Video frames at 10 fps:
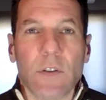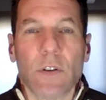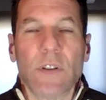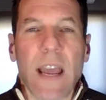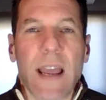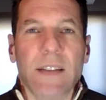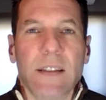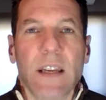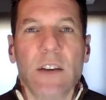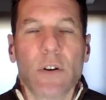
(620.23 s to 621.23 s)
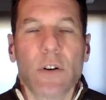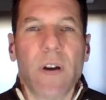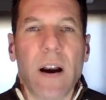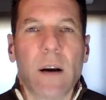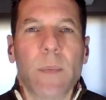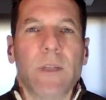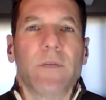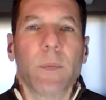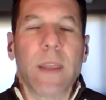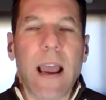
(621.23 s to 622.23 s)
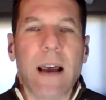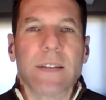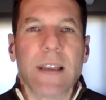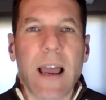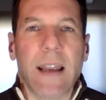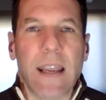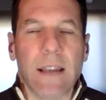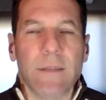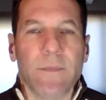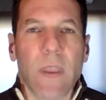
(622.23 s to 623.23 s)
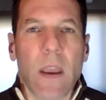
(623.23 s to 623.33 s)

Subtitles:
You're testing your environment from the outside in.